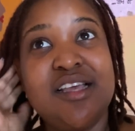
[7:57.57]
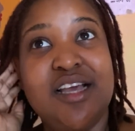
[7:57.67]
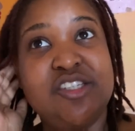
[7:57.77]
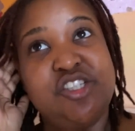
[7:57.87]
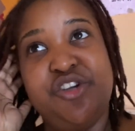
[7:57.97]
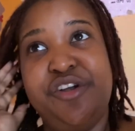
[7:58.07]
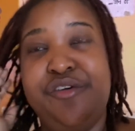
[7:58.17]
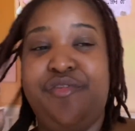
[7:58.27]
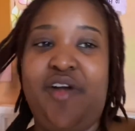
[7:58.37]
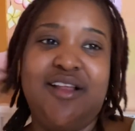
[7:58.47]
and just her and
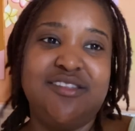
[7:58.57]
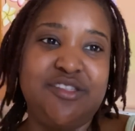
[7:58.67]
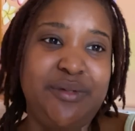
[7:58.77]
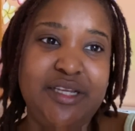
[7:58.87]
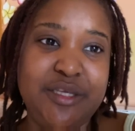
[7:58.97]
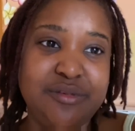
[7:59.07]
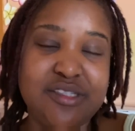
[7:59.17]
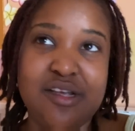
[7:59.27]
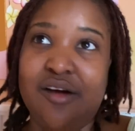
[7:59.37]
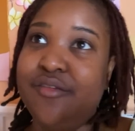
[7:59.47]
her friends doing cute
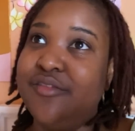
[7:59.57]
stuff,